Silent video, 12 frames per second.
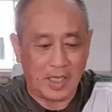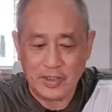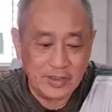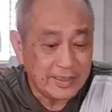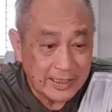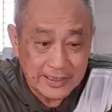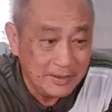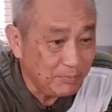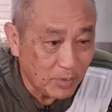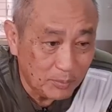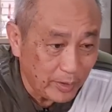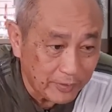I just have
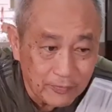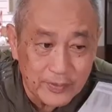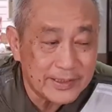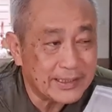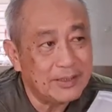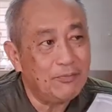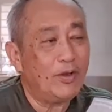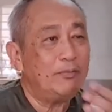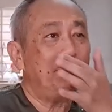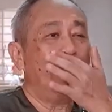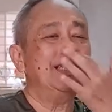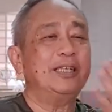simple breakfast. In
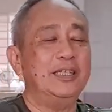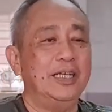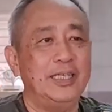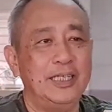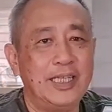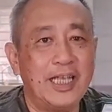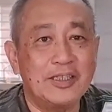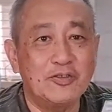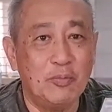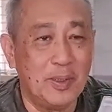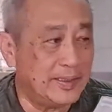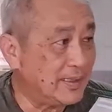one place I text
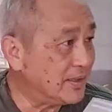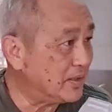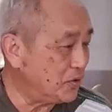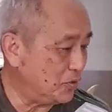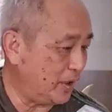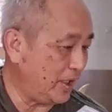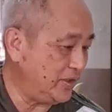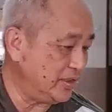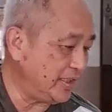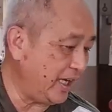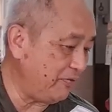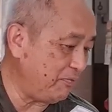to my sons, oh, I
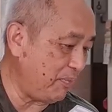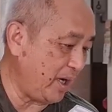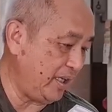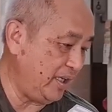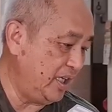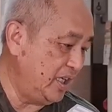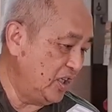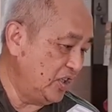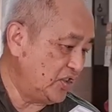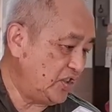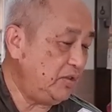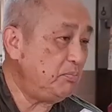just have my
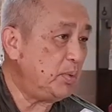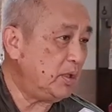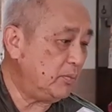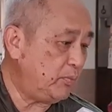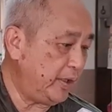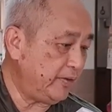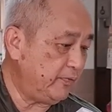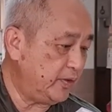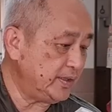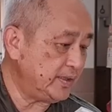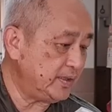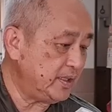simple
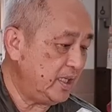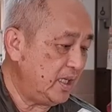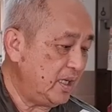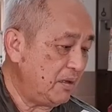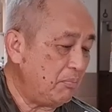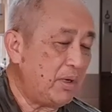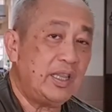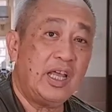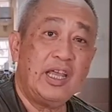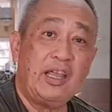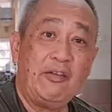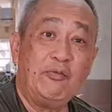breakfast but
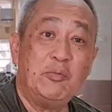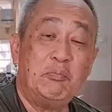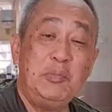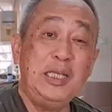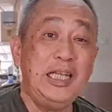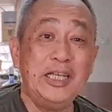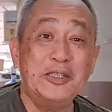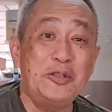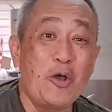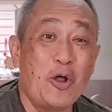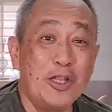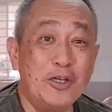I have a $1
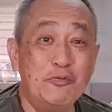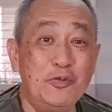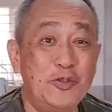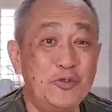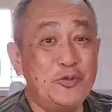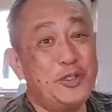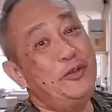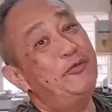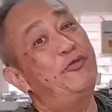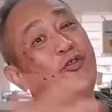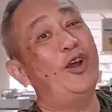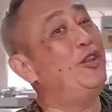million view in
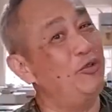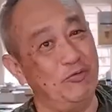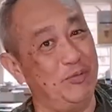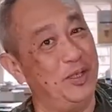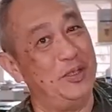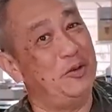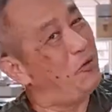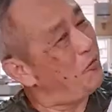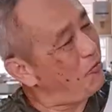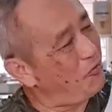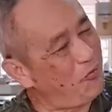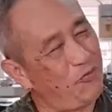front of me.
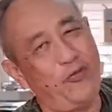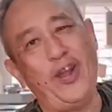Fantastic.